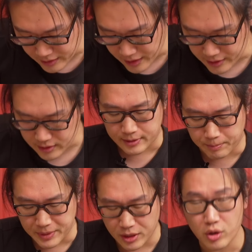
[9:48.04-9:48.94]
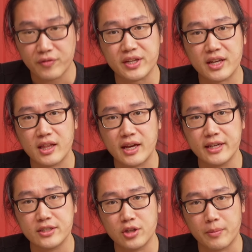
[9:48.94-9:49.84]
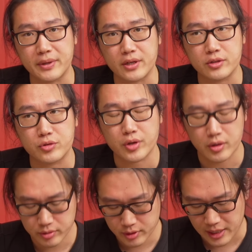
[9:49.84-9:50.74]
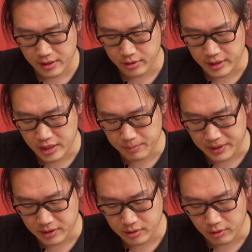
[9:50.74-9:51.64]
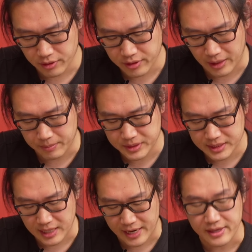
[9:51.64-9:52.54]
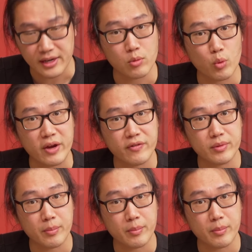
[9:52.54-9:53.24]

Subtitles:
that. The middle of the clay is not being controlled. So that could either be your thumb sliding away from the